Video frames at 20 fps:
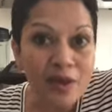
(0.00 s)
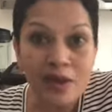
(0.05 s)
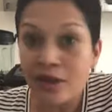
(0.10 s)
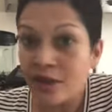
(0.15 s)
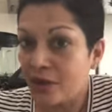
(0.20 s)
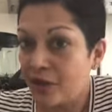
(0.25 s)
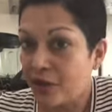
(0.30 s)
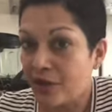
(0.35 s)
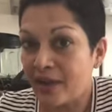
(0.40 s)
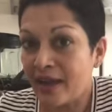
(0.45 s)

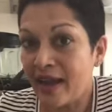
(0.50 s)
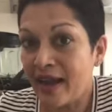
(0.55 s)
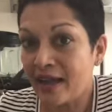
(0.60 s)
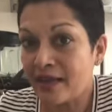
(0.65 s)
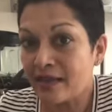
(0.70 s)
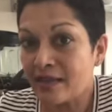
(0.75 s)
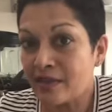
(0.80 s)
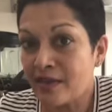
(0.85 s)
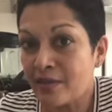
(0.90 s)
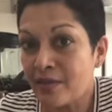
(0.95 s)
You could head
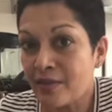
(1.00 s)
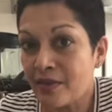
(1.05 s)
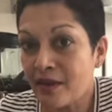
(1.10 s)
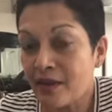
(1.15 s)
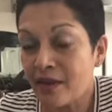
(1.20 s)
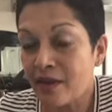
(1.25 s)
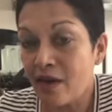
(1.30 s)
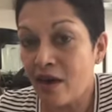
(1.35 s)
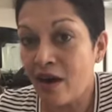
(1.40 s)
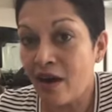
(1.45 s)
to
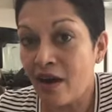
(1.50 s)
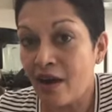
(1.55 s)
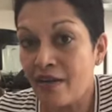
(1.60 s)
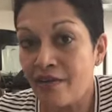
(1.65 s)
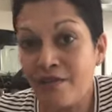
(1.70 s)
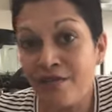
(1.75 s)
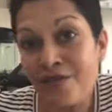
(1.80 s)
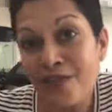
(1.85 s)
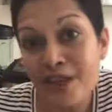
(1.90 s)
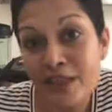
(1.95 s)
me on
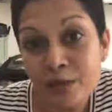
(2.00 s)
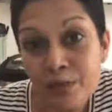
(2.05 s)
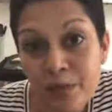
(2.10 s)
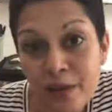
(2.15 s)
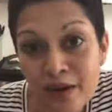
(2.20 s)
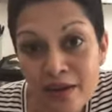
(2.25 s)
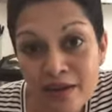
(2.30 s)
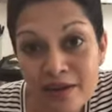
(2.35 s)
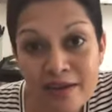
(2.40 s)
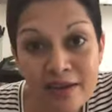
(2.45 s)

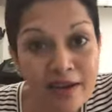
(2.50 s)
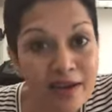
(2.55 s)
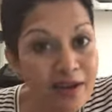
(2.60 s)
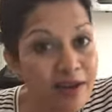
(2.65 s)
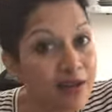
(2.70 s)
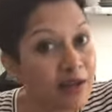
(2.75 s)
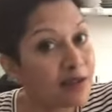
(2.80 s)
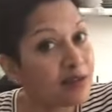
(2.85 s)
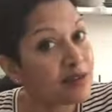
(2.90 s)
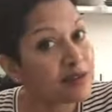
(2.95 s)
Facebook,
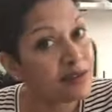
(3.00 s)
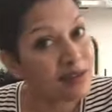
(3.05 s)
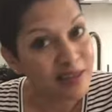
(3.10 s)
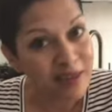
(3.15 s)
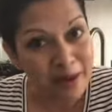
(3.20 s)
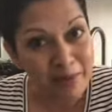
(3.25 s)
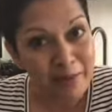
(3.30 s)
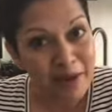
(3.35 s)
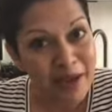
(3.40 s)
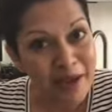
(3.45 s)

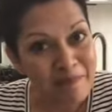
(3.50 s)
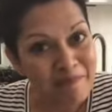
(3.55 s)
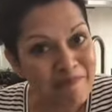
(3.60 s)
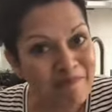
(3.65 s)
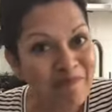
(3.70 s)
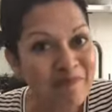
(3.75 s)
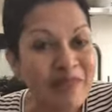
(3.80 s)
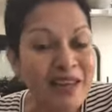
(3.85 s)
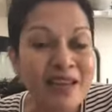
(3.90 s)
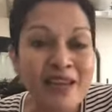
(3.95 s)
same name,
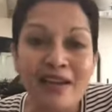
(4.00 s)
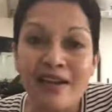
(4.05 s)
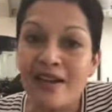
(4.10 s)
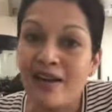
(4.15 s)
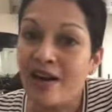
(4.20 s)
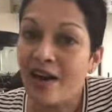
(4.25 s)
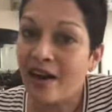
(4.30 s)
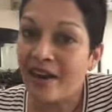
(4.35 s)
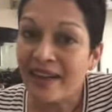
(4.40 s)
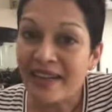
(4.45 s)

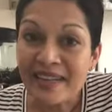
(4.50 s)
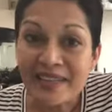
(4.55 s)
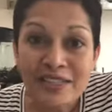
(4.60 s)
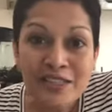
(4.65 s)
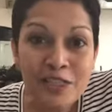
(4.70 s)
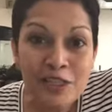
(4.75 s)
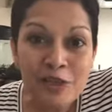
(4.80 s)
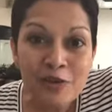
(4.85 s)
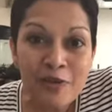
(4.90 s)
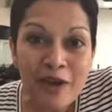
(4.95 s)
on
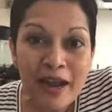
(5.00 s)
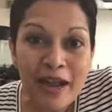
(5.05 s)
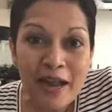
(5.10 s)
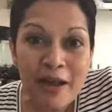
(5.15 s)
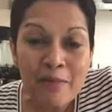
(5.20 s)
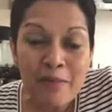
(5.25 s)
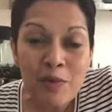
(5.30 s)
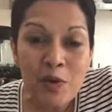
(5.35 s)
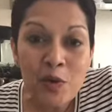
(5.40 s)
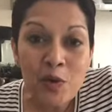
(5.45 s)

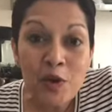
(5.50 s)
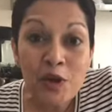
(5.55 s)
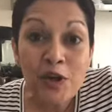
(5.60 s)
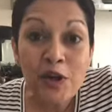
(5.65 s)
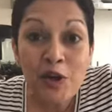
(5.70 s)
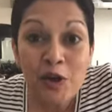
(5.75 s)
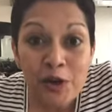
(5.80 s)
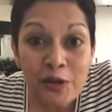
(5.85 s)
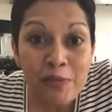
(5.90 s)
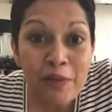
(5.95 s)
Instagram, or
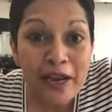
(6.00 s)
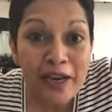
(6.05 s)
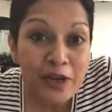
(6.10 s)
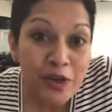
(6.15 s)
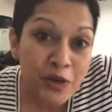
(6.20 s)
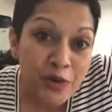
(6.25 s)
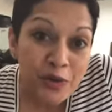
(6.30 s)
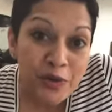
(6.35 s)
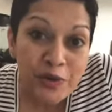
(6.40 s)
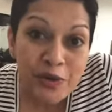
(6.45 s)
go to my
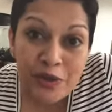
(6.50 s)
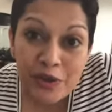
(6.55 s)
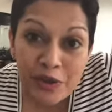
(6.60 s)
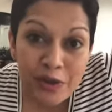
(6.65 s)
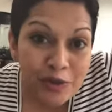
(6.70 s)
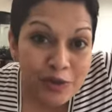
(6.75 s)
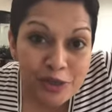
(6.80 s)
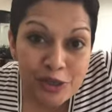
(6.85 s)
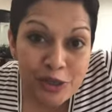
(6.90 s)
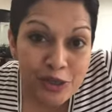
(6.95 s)
new
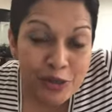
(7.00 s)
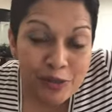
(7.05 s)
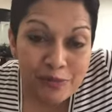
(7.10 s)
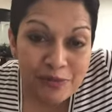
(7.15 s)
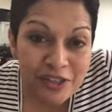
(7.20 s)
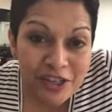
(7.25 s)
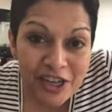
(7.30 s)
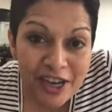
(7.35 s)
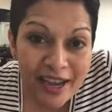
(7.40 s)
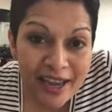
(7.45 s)
YouTube
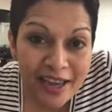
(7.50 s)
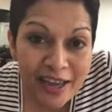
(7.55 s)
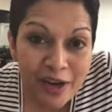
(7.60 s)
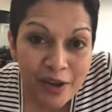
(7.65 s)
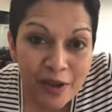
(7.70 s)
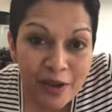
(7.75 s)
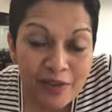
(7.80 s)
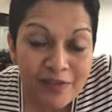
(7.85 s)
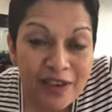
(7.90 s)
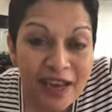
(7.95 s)
channel.
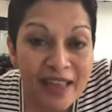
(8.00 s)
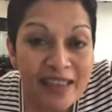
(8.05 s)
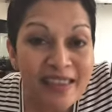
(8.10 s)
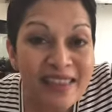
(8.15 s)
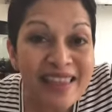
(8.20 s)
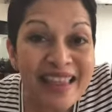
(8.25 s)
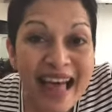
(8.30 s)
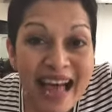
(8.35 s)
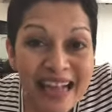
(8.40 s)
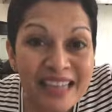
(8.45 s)
I've got
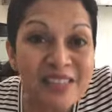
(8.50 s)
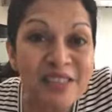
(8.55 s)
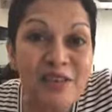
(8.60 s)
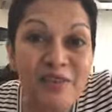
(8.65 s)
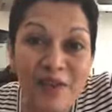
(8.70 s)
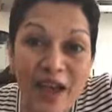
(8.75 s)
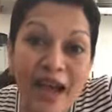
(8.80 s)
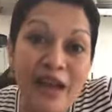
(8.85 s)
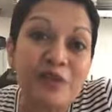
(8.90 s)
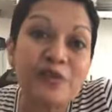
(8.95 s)
lots of
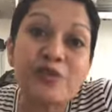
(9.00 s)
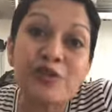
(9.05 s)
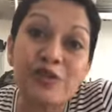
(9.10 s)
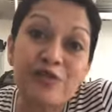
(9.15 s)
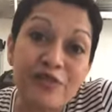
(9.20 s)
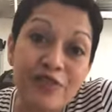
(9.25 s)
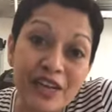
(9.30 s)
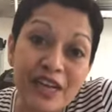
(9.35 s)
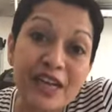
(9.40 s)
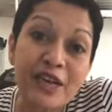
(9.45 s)
how-to
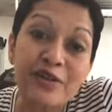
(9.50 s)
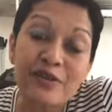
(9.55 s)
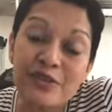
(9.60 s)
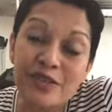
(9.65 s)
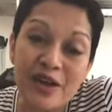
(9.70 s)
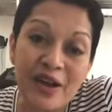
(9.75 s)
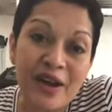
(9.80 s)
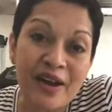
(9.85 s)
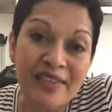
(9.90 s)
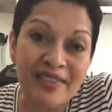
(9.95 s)
videos
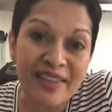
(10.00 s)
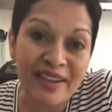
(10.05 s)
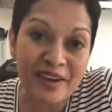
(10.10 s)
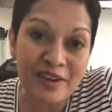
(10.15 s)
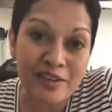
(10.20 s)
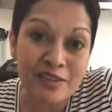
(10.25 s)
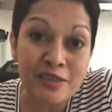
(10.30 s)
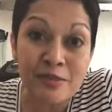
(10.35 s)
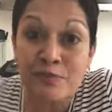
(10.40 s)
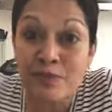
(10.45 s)
on there.
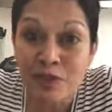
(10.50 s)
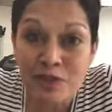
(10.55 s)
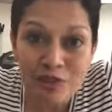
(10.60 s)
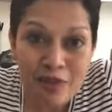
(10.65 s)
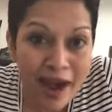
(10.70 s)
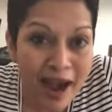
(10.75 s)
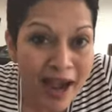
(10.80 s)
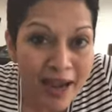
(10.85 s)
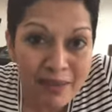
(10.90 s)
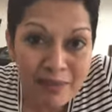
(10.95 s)

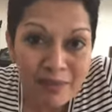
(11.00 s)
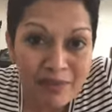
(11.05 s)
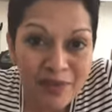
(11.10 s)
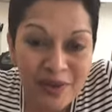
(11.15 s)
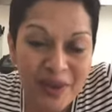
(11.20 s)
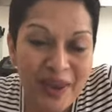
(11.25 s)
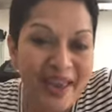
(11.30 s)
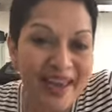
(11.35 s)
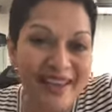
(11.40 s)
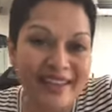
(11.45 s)
Subscribe if you
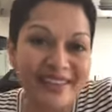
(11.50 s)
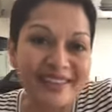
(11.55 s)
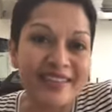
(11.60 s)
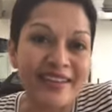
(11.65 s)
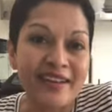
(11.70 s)
can.